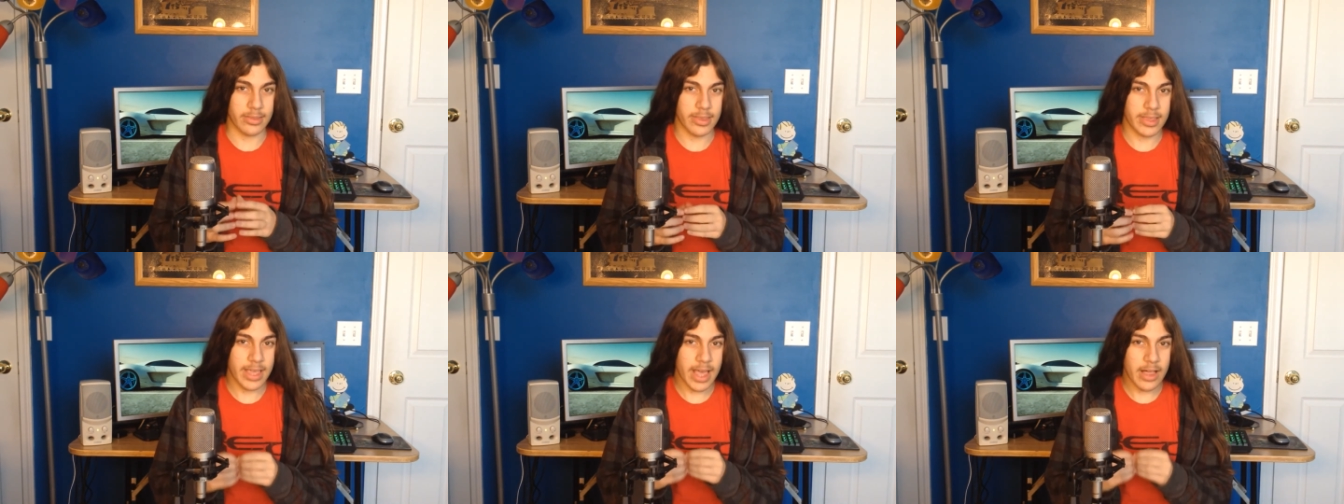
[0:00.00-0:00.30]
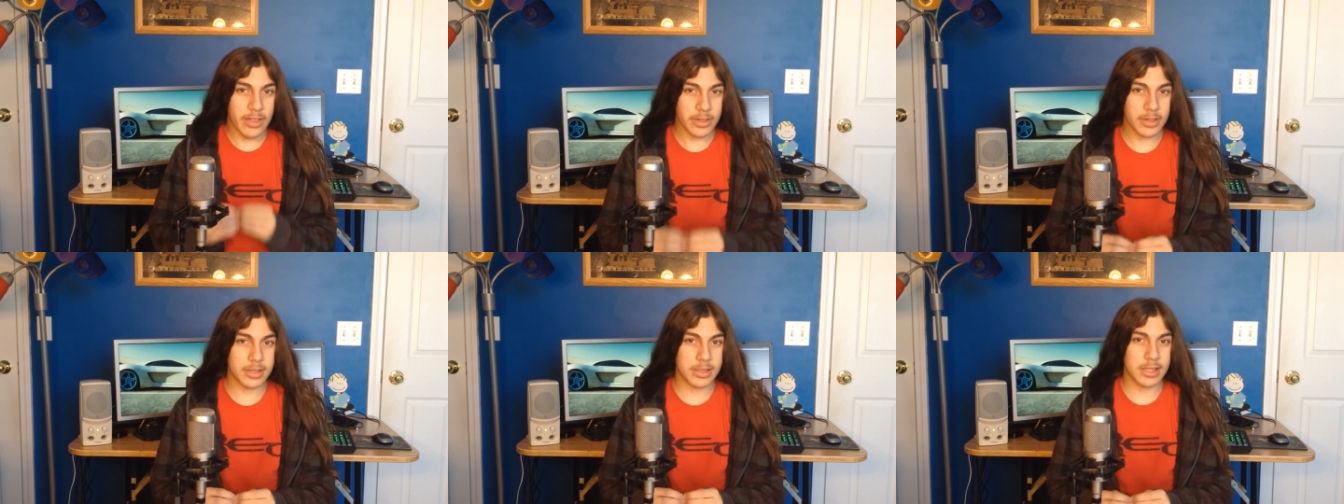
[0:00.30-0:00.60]
the
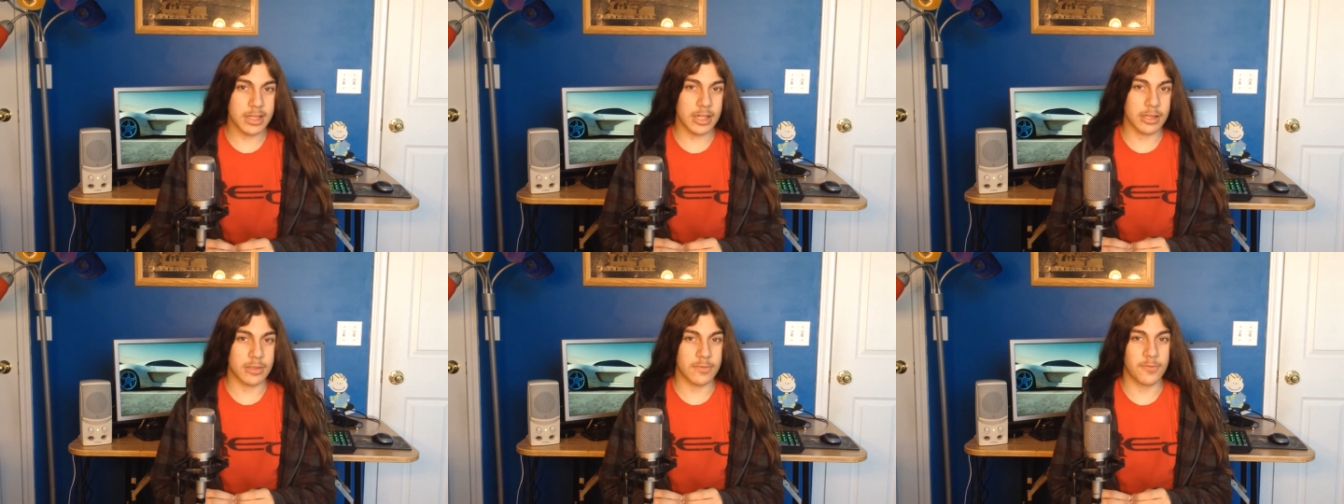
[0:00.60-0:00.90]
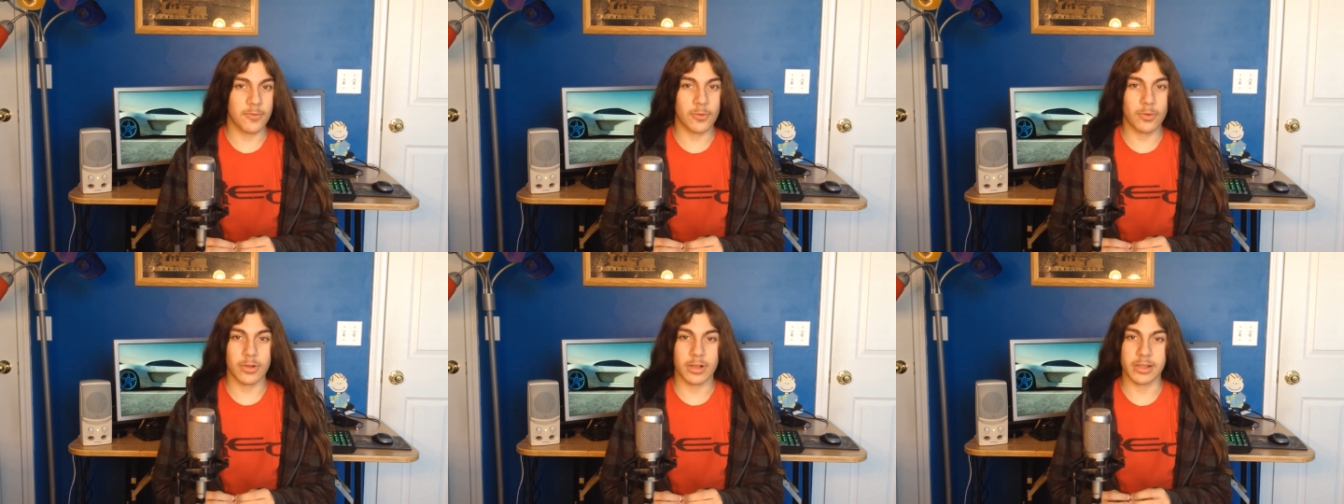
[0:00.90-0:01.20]
Galaxy
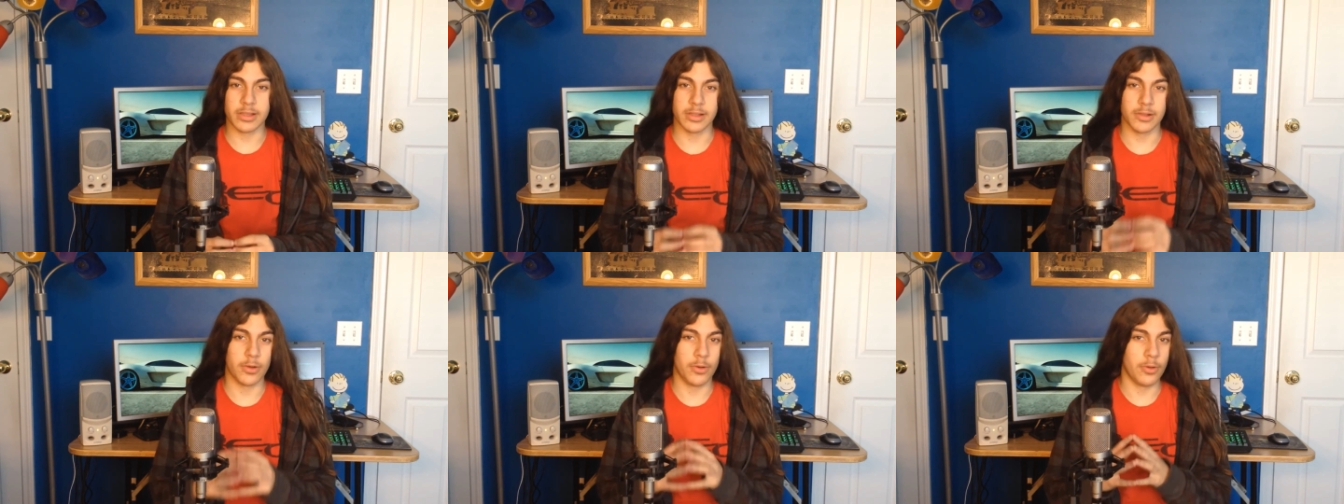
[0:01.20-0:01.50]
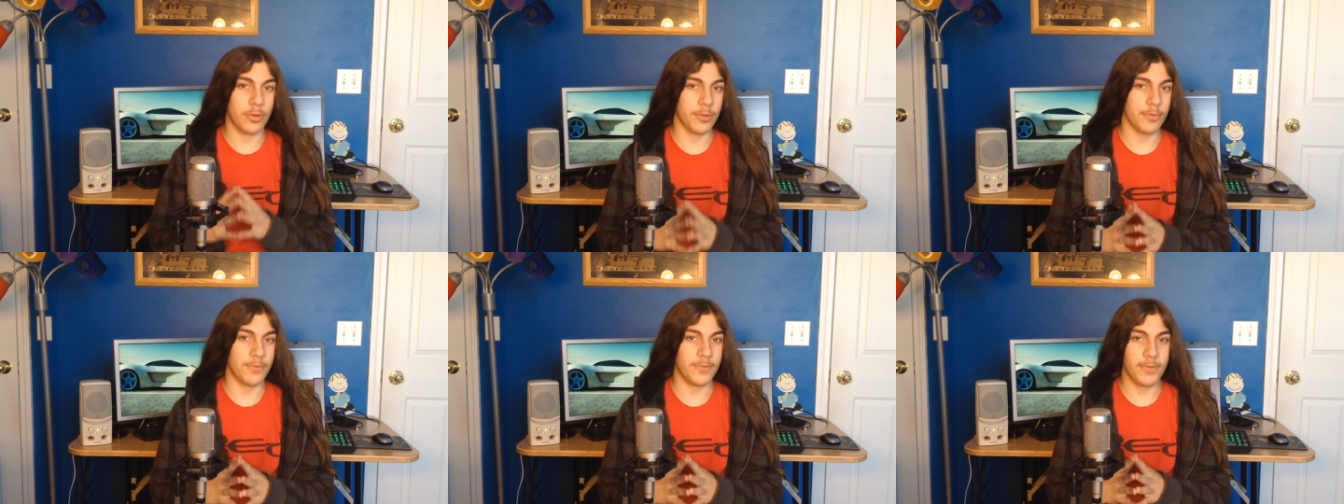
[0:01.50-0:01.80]
S4 is an
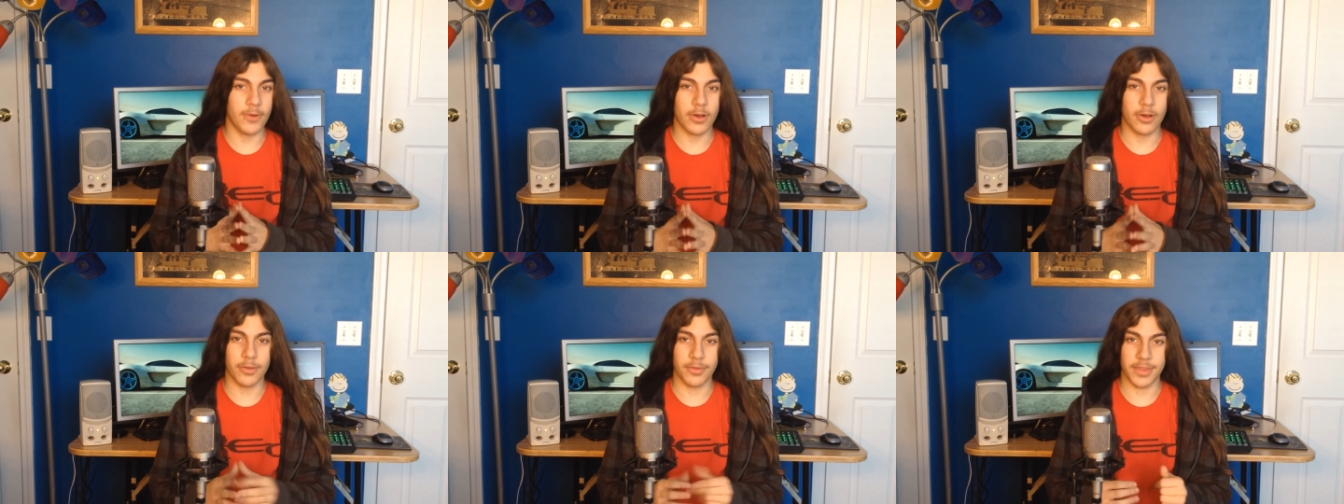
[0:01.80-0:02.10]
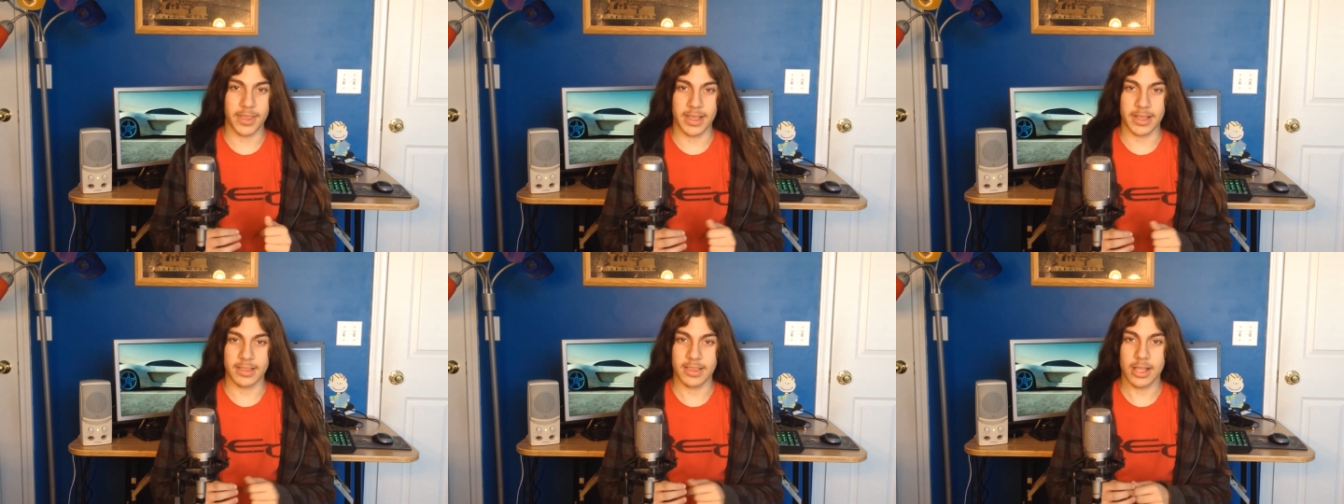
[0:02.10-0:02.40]
old phone,
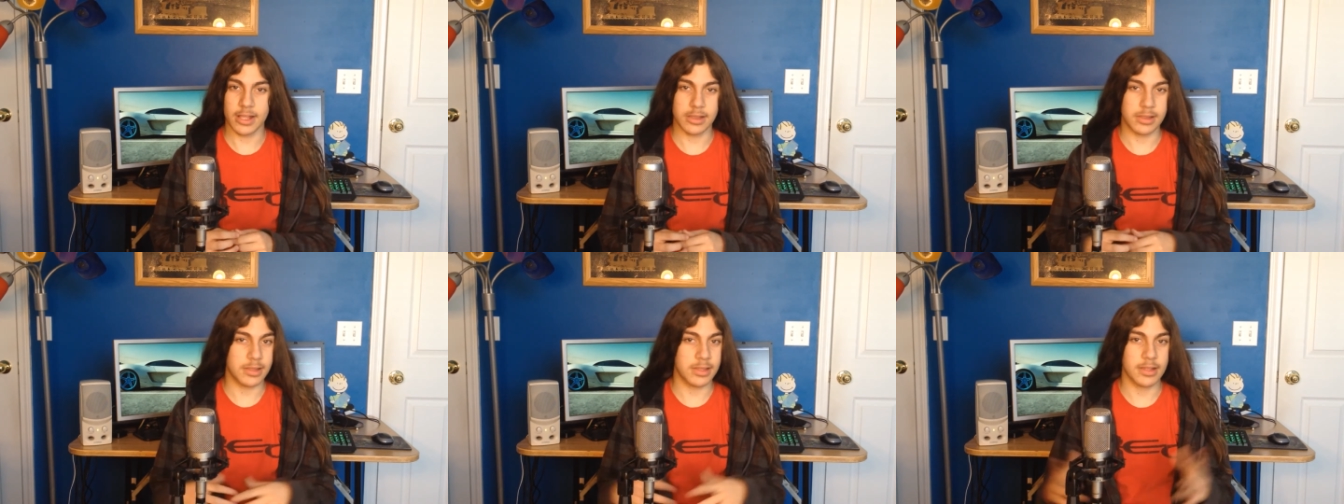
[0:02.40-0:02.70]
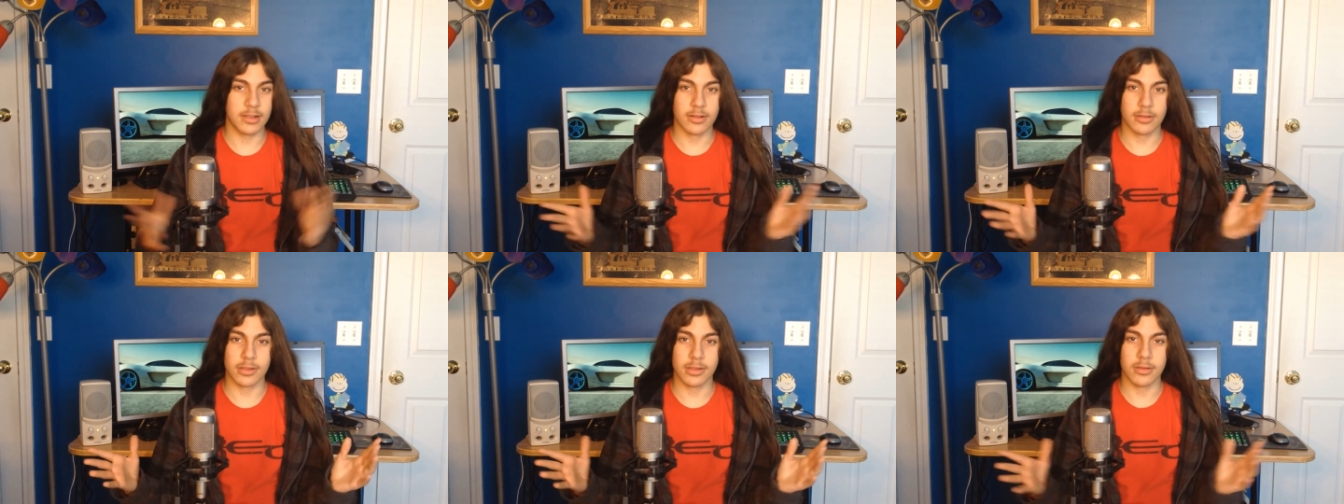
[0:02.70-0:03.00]
like that's
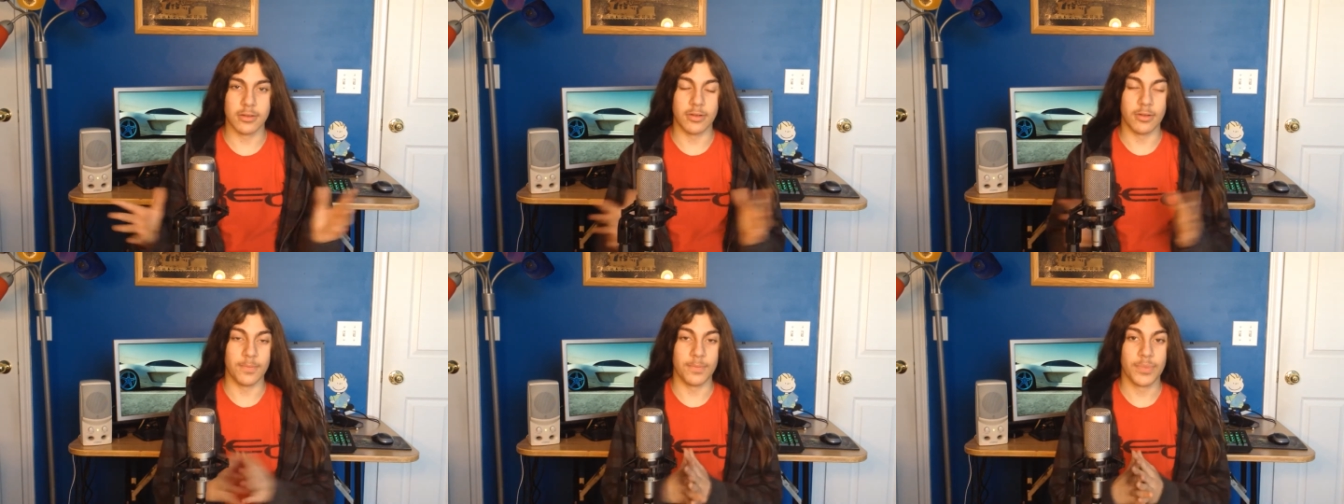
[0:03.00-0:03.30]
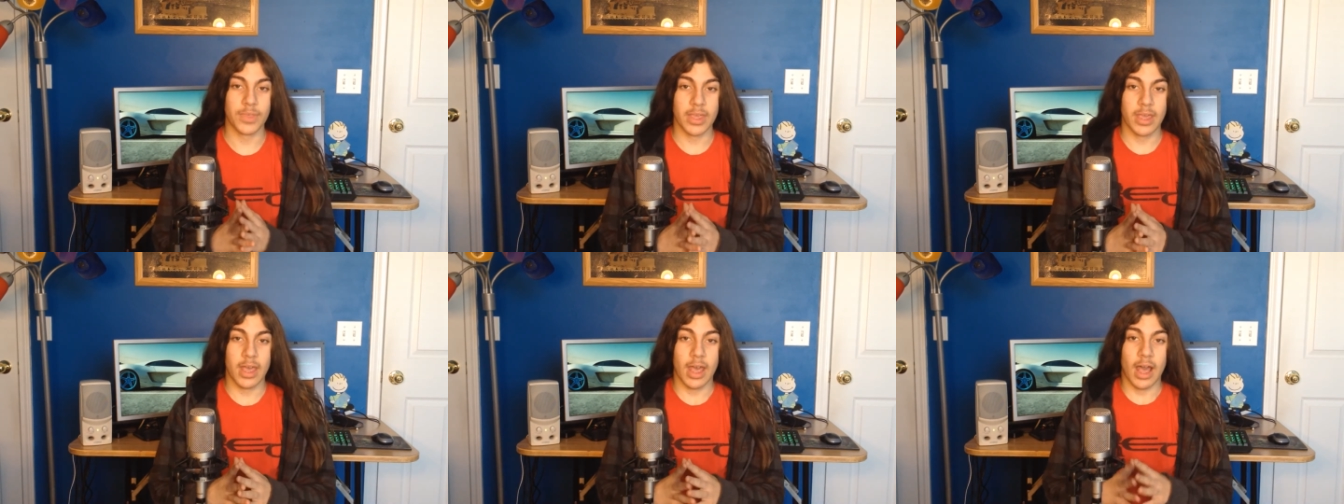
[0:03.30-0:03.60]
years old.